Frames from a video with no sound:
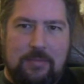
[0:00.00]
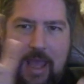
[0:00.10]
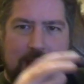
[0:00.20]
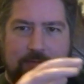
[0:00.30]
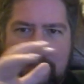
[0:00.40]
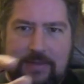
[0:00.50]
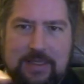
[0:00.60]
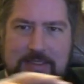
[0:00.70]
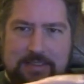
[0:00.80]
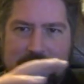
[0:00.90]
having
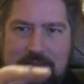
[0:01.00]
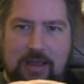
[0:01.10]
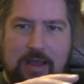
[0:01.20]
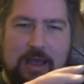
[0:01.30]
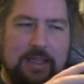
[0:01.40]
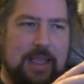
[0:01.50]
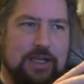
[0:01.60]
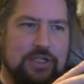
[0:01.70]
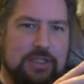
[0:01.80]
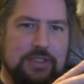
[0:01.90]
these uh,
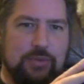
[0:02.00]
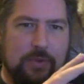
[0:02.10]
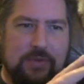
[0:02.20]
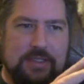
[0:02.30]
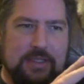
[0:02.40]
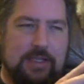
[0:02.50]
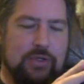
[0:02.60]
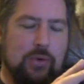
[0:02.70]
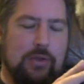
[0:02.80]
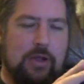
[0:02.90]
elections with this
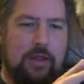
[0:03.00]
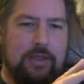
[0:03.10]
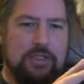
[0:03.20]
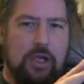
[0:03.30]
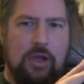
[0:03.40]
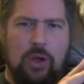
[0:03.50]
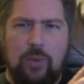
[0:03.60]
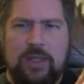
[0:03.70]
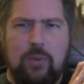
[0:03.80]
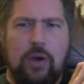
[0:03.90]
electoral college,
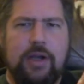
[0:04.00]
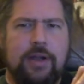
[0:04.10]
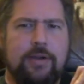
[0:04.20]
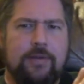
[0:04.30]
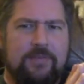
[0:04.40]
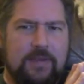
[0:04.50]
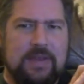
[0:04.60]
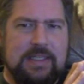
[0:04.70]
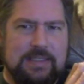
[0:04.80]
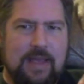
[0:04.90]
only
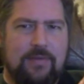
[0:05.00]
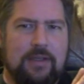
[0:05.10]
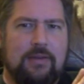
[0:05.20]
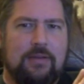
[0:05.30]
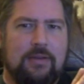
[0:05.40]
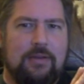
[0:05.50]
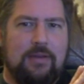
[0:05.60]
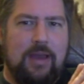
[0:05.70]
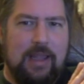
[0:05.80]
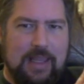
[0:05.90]
157
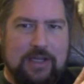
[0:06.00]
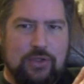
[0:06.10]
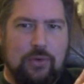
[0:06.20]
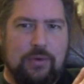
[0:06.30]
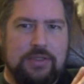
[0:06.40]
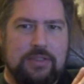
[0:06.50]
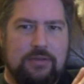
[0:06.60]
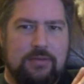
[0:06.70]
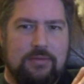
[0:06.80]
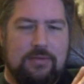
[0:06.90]
electors
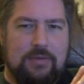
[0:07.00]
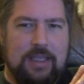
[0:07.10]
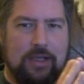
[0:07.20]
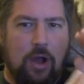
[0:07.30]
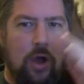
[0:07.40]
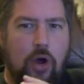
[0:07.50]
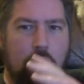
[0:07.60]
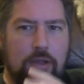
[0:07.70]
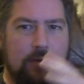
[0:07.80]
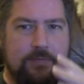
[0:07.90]
in
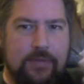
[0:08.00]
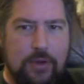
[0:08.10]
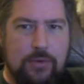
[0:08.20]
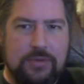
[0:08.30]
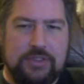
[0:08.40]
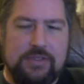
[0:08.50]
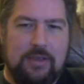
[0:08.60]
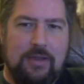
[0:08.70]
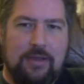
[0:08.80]
all of those